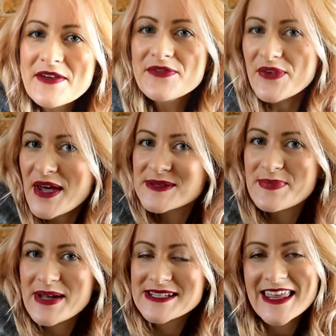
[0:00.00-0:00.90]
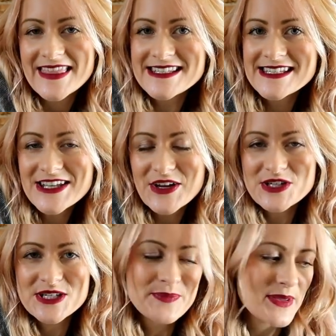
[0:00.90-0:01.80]
my first basket, this is
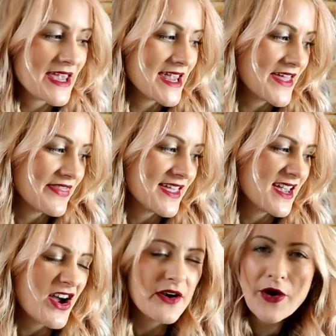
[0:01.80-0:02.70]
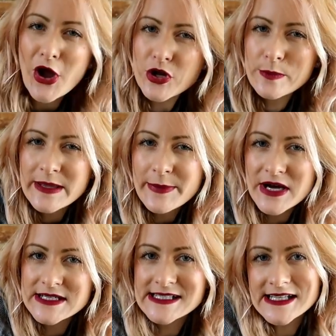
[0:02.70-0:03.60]
going to be the kind of homey
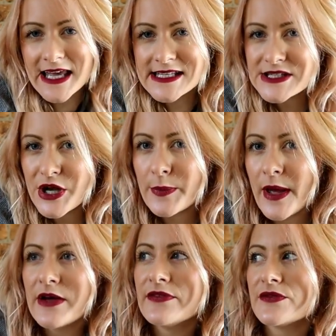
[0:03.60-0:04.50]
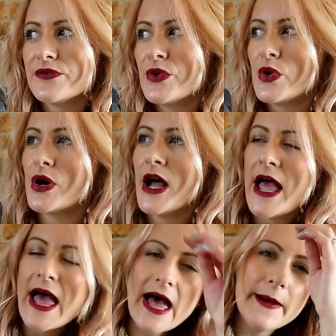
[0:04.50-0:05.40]
basket, so perfect for
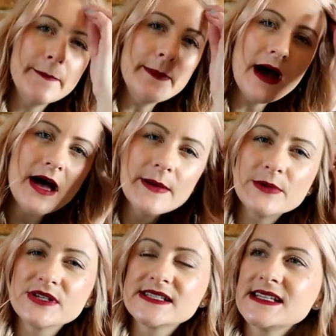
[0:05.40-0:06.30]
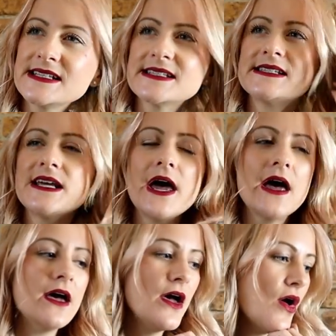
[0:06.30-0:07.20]
a mum or a sister
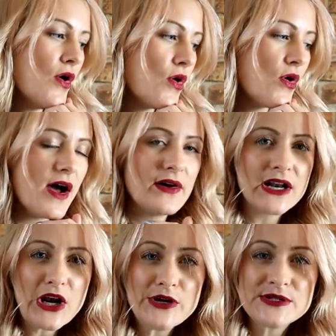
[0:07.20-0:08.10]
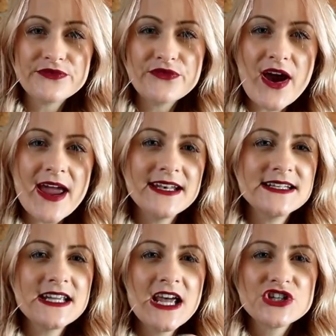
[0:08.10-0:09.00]
or a close
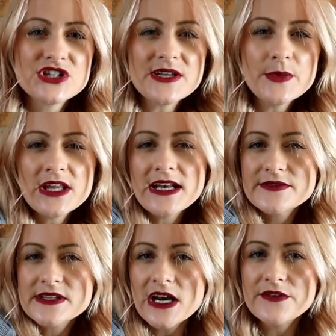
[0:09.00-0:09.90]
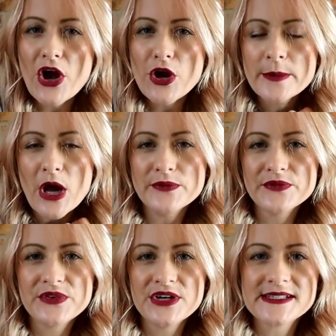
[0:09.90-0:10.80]
friend, just someone that loves kind of home
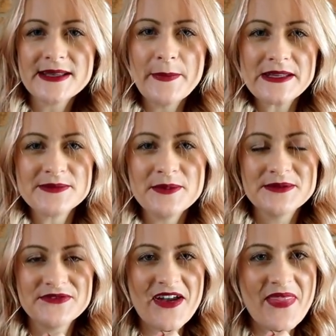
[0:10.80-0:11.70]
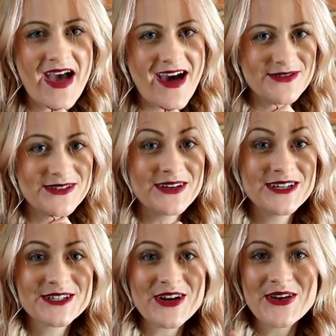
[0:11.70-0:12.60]
comforts and bits and bobs around the house. So I'm going
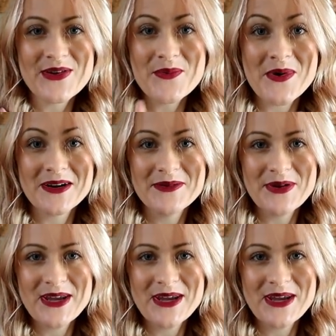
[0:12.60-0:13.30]
to show you what I'm going to